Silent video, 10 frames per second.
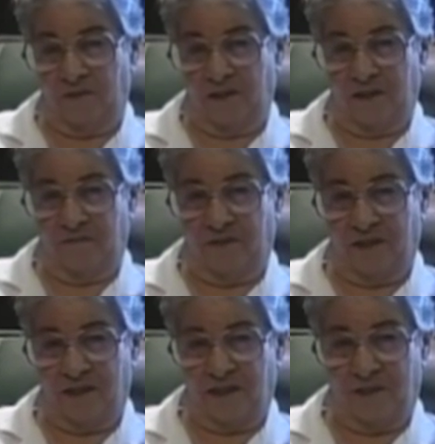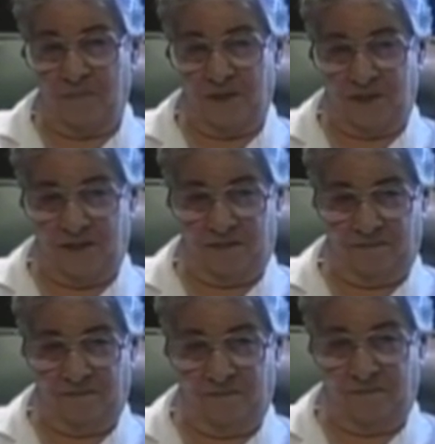did have that kind of money
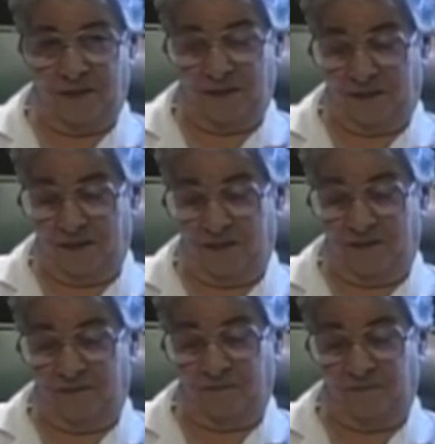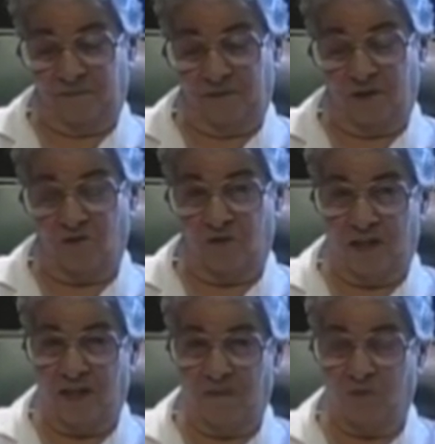back then, because
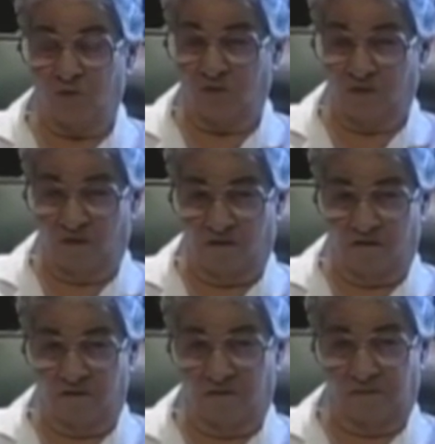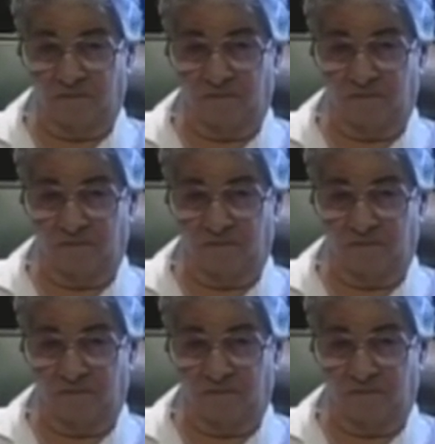times was hard.